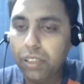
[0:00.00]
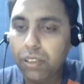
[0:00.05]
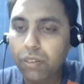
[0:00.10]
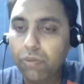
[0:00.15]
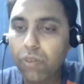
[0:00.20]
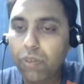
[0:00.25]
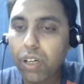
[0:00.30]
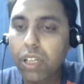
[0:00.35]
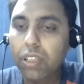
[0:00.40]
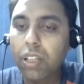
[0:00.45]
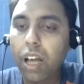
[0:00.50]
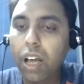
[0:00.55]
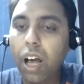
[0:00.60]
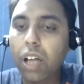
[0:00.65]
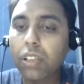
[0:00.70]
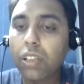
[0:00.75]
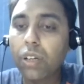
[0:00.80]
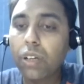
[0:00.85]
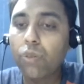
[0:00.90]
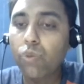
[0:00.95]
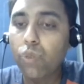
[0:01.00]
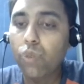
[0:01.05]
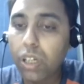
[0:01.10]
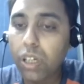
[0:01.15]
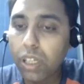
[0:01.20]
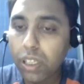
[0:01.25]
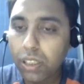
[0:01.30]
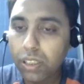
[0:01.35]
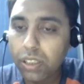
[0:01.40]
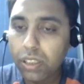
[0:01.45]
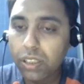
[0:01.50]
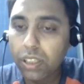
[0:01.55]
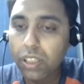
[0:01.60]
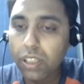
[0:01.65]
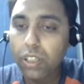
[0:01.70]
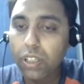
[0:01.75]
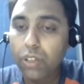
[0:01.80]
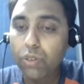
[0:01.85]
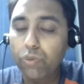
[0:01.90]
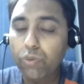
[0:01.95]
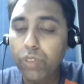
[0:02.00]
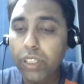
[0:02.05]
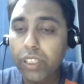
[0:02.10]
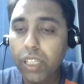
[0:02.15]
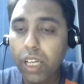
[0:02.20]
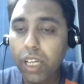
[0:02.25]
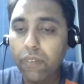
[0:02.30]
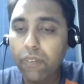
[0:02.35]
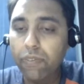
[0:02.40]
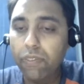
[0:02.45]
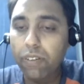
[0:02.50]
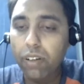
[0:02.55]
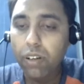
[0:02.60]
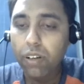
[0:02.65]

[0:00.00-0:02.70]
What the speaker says: What are the other words which have